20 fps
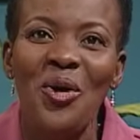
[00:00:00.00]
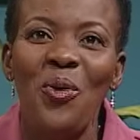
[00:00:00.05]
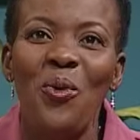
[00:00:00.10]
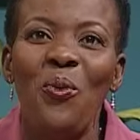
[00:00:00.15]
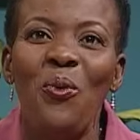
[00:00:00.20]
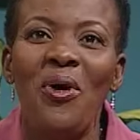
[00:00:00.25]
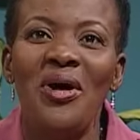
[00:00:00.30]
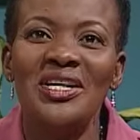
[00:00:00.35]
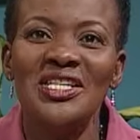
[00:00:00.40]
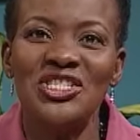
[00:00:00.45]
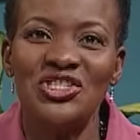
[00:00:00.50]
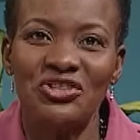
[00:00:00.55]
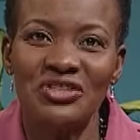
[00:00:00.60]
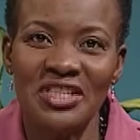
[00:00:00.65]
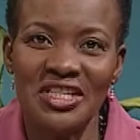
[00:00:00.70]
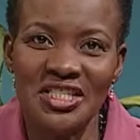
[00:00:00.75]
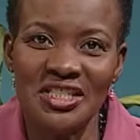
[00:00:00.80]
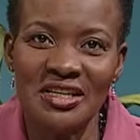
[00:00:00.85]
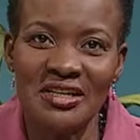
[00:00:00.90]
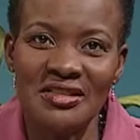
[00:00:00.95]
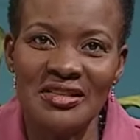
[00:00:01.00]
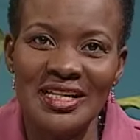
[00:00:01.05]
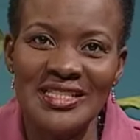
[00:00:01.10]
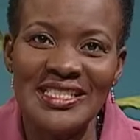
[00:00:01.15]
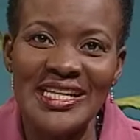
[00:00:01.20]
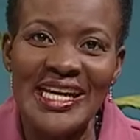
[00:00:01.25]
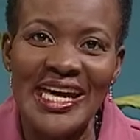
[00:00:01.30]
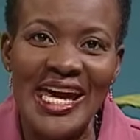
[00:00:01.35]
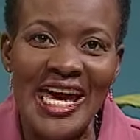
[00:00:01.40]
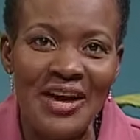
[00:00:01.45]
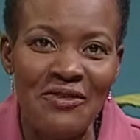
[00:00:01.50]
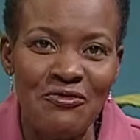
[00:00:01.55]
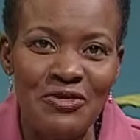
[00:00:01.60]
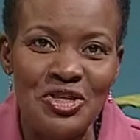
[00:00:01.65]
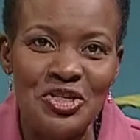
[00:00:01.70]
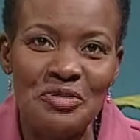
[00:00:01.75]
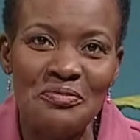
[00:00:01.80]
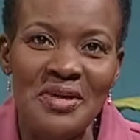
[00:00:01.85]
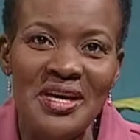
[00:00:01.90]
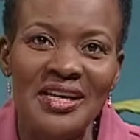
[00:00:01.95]
One tradition that every
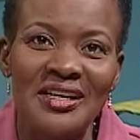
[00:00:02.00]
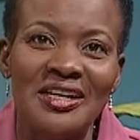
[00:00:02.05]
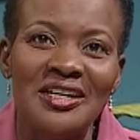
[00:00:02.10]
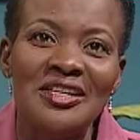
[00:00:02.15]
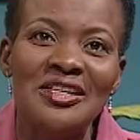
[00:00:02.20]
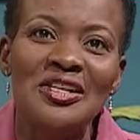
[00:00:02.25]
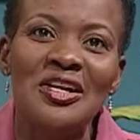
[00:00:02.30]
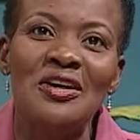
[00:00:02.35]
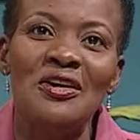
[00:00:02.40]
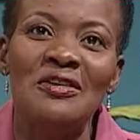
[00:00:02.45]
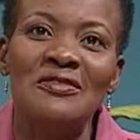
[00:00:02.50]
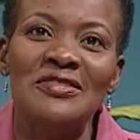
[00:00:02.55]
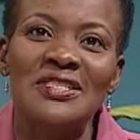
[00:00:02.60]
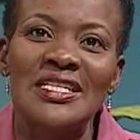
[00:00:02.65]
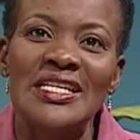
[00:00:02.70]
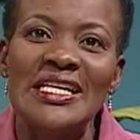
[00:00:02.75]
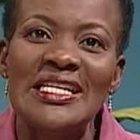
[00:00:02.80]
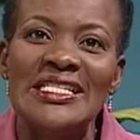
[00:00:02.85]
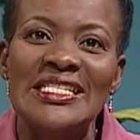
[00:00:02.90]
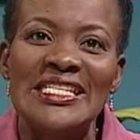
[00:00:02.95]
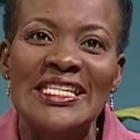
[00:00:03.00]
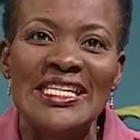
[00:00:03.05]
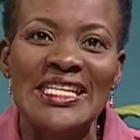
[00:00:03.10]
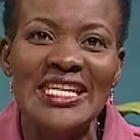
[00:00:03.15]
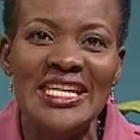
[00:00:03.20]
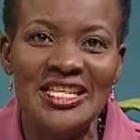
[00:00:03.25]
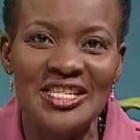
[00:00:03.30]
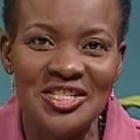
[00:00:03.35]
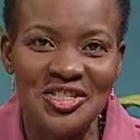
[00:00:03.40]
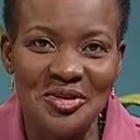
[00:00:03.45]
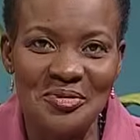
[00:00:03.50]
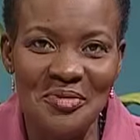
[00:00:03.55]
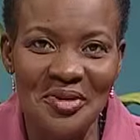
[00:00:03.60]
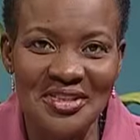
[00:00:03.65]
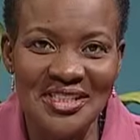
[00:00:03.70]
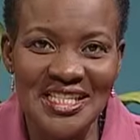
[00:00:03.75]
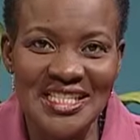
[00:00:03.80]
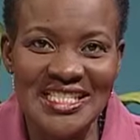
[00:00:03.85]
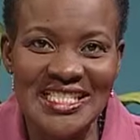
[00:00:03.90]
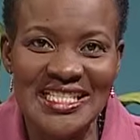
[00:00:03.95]
Jamaican loves is Easter
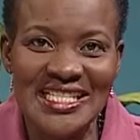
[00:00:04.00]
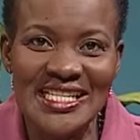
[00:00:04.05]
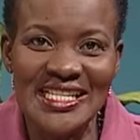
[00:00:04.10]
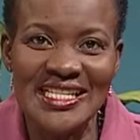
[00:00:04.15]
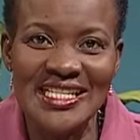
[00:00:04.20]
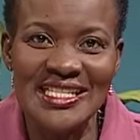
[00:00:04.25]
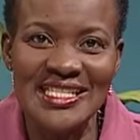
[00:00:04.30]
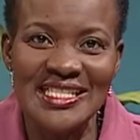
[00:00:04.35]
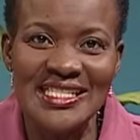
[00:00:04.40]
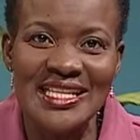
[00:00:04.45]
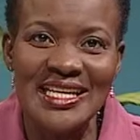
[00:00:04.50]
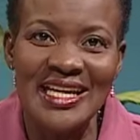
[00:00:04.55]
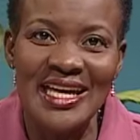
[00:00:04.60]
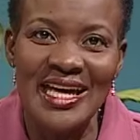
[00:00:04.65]
bun and cheese.